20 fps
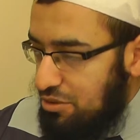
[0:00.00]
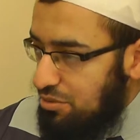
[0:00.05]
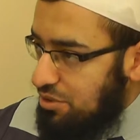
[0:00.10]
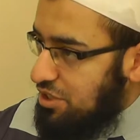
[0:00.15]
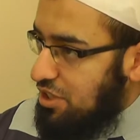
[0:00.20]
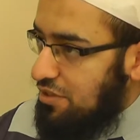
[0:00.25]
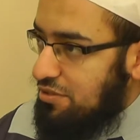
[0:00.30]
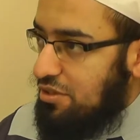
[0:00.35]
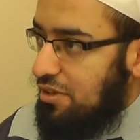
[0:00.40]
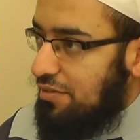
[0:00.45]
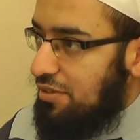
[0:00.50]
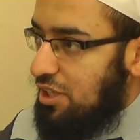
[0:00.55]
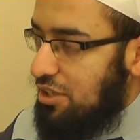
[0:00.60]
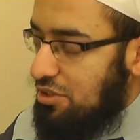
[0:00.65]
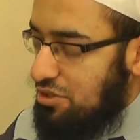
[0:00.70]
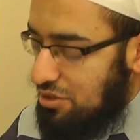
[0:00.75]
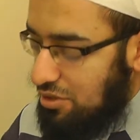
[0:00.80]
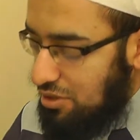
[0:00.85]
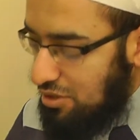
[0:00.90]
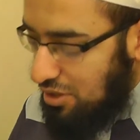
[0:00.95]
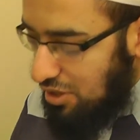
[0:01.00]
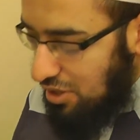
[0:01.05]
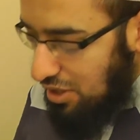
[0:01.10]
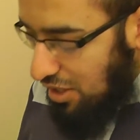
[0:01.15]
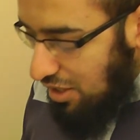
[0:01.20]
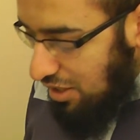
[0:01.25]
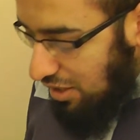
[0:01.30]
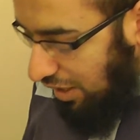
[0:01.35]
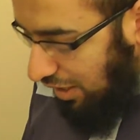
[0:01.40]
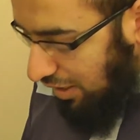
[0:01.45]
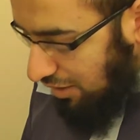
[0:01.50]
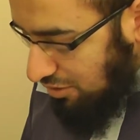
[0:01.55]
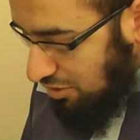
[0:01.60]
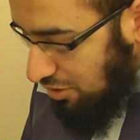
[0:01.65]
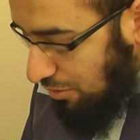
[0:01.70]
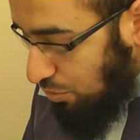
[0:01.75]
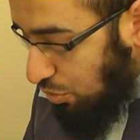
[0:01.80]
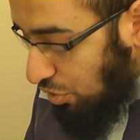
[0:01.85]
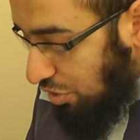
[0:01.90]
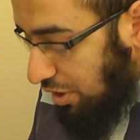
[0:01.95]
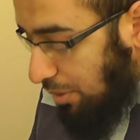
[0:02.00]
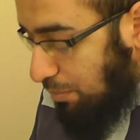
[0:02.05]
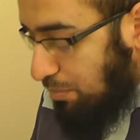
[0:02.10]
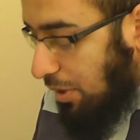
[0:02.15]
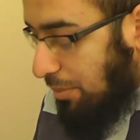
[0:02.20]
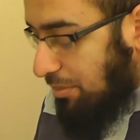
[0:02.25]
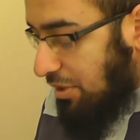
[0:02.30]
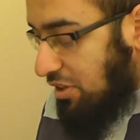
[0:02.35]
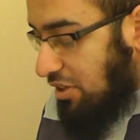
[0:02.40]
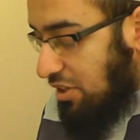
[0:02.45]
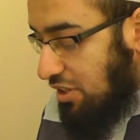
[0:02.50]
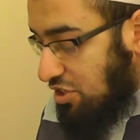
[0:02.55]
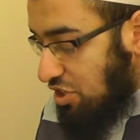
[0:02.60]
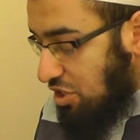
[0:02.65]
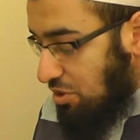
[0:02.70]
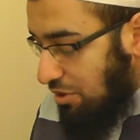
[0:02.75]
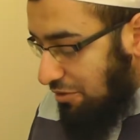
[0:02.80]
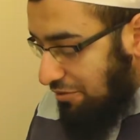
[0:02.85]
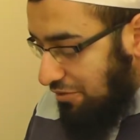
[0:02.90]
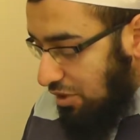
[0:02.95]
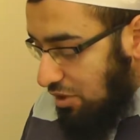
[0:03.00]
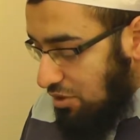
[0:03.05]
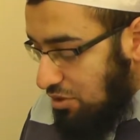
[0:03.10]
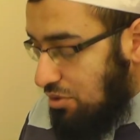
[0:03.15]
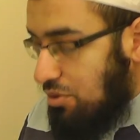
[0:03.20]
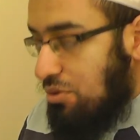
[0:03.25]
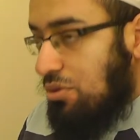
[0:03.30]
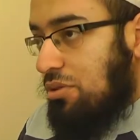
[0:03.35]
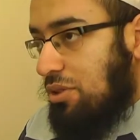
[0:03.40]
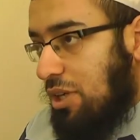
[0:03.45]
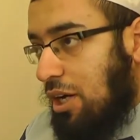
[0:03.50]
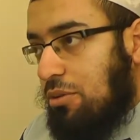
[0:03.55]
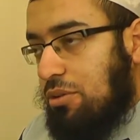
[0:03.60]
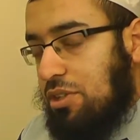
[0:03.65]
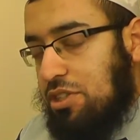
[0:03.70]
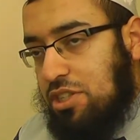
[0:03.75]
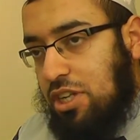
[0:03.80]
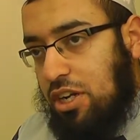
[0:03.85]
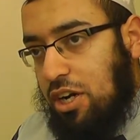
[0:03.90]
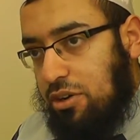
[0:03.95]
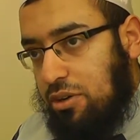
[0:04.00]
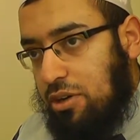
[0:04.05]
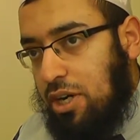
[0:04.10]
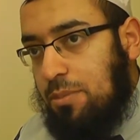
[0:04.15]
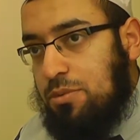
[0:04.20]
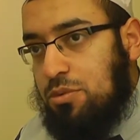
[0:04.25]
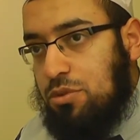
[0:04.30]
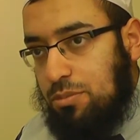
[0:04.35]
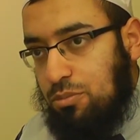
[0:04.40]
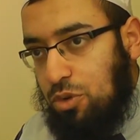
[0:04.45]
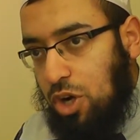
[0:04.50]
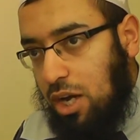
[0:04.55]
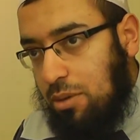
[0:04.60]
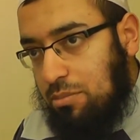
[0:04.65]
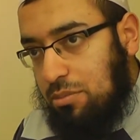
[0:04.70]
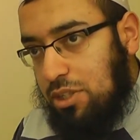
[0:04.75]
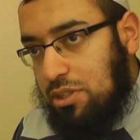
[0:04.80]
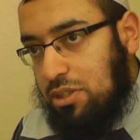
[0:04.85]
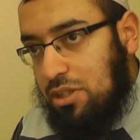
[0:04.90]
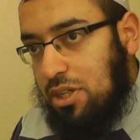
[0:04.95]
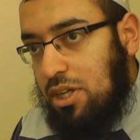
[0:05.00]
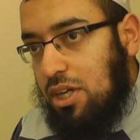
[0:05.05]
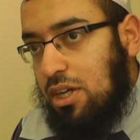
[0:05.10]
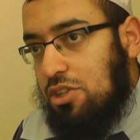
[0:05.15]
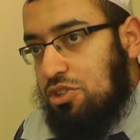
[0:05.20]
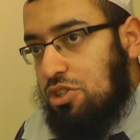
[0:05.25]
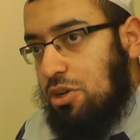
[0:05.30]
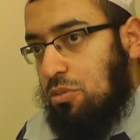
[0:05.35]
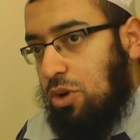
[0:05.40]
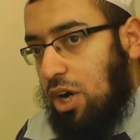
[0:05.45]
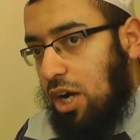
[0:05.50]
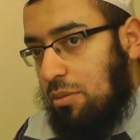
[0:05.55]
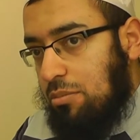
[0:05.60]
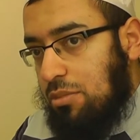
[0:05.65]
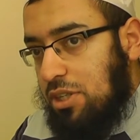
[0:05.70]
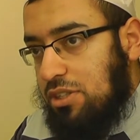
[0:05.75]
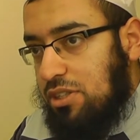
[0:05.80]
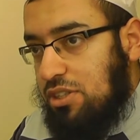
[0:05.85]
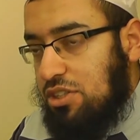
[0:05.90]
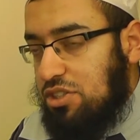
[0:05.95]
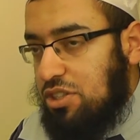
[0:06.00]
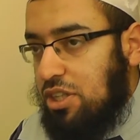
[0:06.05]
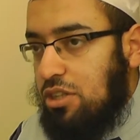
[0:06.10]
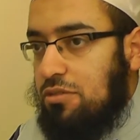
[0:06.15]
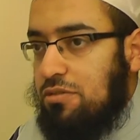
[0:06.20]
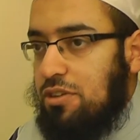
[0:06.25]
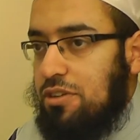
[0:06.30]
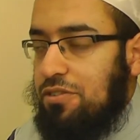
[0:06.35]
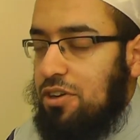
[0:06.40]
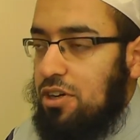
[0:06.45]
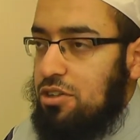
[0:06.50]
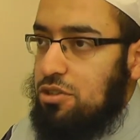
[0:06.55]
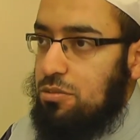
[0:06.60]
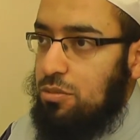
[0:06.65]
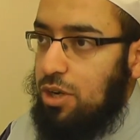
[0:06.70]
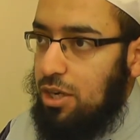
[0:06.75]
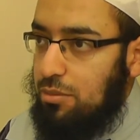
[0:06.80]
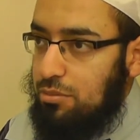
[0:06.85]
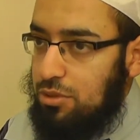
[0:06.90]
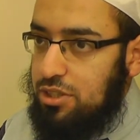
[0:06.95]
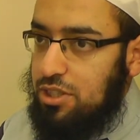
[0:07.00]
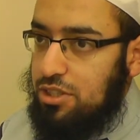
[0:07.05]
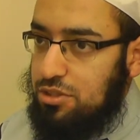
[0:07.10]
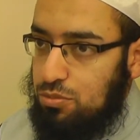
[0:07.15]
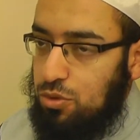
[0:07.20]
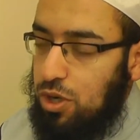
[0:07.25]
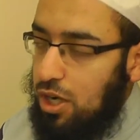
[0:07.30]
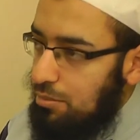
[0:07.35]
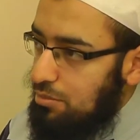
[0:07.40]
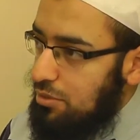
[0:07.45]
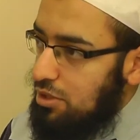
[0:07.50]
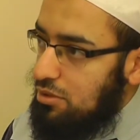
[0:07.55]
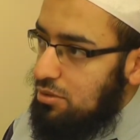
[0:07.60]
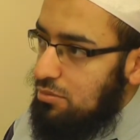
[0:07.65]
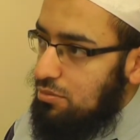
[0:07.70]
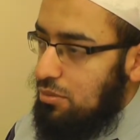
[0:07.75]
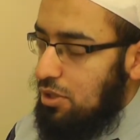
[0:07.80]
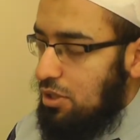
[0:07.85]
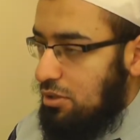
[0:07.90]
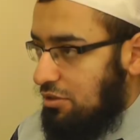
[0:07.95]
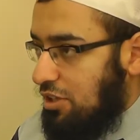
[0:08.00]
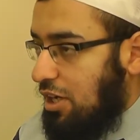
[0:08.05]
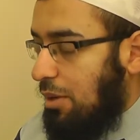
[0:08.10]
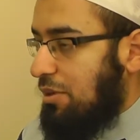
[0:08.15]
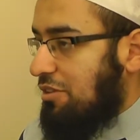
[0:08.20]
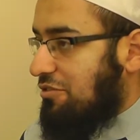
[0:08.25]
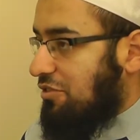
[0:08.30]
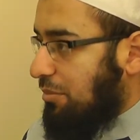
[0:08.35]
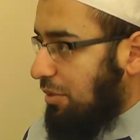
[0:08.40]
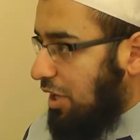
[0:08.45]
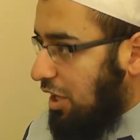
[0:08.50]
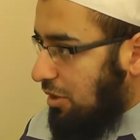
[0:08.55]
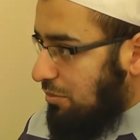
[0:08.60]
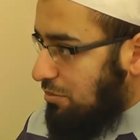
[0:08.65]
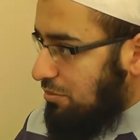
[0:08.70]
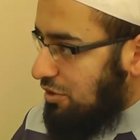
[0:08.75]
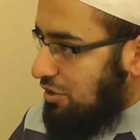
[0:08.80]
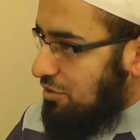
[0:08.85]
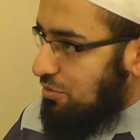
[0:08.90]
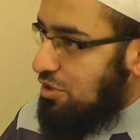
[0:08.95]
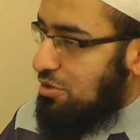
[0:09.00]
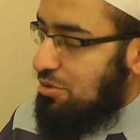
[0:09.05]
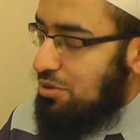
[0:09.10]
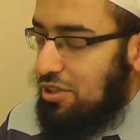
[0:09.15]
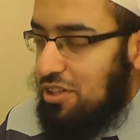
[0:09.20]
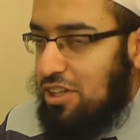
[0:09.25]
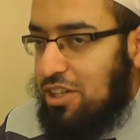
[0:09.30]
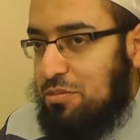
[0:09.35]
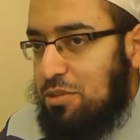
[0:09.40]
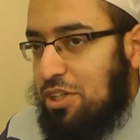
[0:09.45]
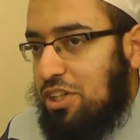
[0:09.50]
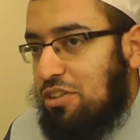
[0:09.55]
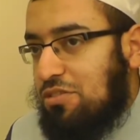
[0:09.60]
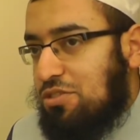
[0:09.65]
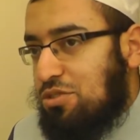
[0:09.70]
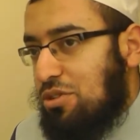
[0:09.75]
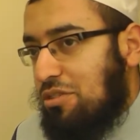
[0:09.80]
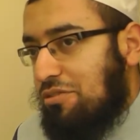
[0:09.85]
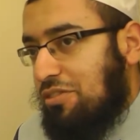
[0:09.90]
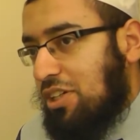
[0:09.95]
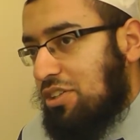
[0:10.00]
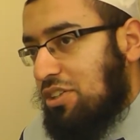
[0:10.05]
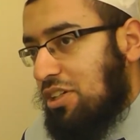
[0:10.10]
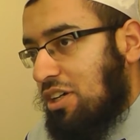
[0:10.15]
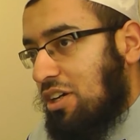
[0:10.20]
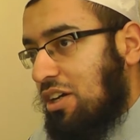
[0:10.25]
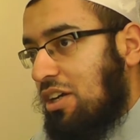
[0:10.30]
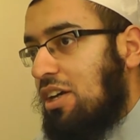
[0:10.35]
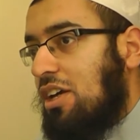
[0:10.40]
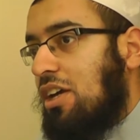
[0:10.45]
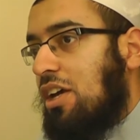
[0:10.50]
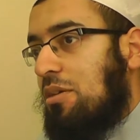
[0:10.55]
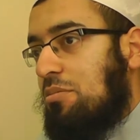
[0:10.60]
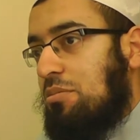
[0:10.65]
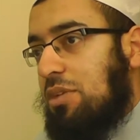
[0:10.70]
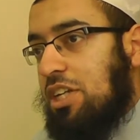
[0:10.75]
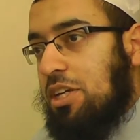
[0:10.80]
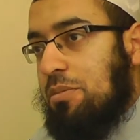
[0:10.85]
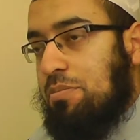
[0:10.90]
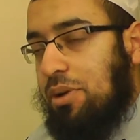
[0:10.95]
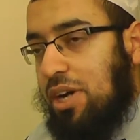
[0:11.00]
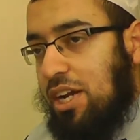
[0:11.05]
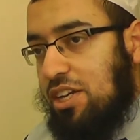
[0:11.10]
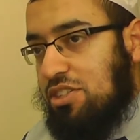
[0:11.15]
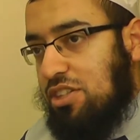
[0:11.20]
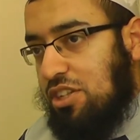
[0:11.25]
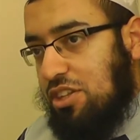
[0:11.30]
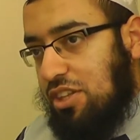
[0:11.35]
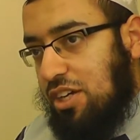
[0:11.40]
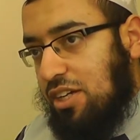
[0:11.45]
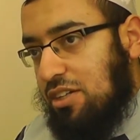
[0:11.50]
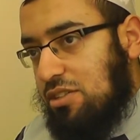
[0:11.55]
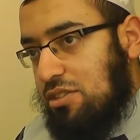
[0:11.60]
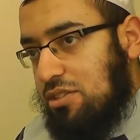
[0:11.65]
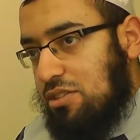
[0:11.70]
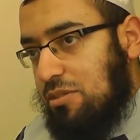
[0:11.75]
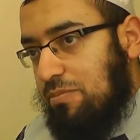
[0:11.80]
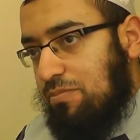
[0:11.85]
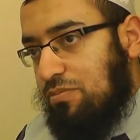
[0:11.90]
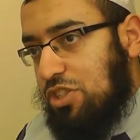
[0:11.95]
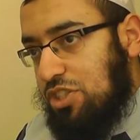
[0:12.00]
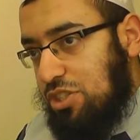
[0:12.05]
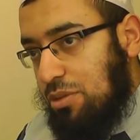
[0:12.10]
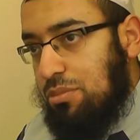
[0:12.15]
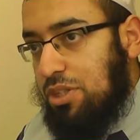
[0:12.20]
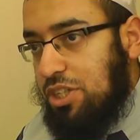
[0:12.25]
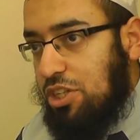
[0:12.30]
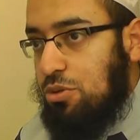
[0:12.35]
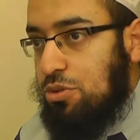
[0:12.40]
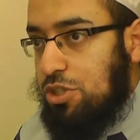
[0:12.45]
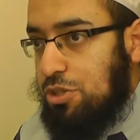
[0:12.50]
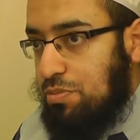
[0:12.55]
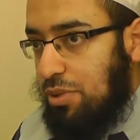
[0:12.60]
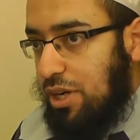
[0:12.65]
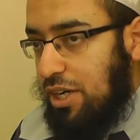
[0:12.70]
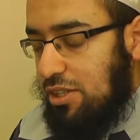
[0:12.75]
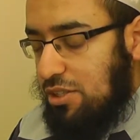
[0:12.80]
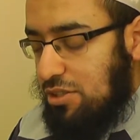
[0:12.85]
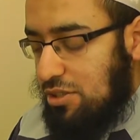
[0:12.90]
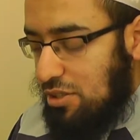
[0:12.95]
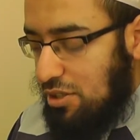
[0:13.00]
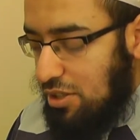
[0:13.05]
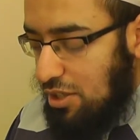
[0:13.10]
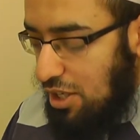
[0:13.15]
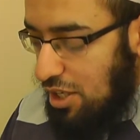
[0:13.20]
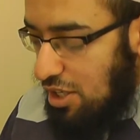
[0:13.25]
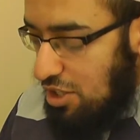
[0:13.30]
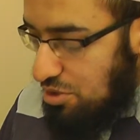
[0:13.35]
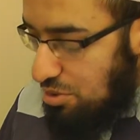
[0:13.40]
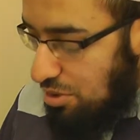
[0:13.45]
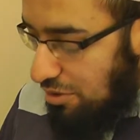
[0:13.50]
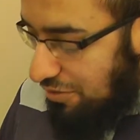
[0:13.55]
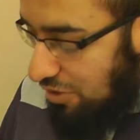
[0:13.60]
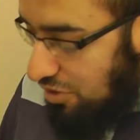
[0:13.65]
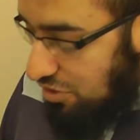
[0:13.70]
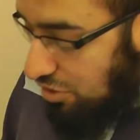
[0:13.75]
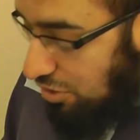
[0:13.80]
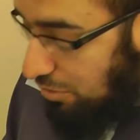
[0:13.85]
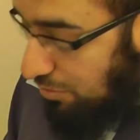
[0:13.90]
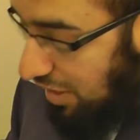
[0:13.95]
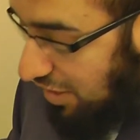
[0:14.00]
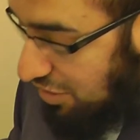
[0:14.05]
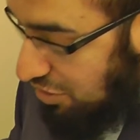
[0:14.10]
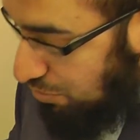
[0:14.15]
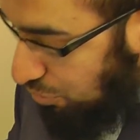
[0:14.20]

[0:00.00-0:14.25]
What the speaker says: receives revelation. And mudhammaman, she referred to, now this rhymes with Muhammad. So Muhammad, instead of referring to Muhammad as Muhammad, coming from hamd, which we done at the beginning of Surah Fatiha, meaning praise and thanks, somebody who is praised, she refers to him as